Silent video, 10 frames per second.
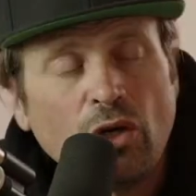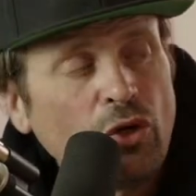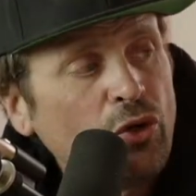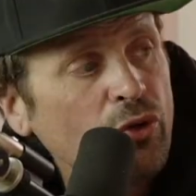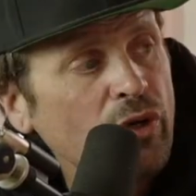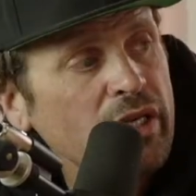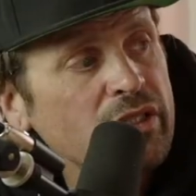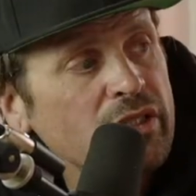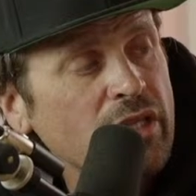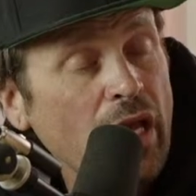who
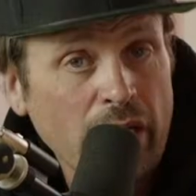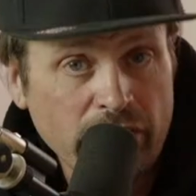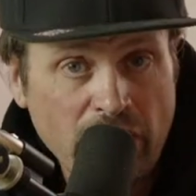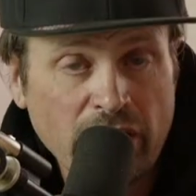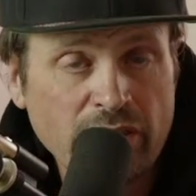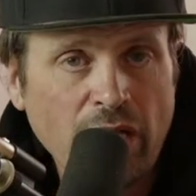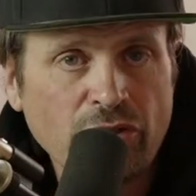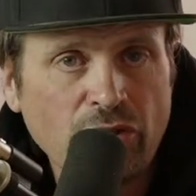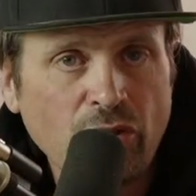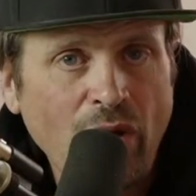has
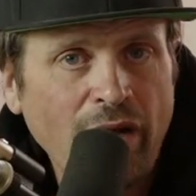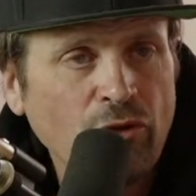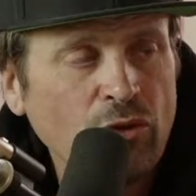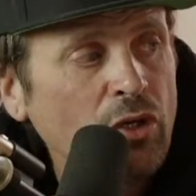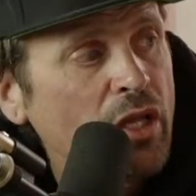entered the raffle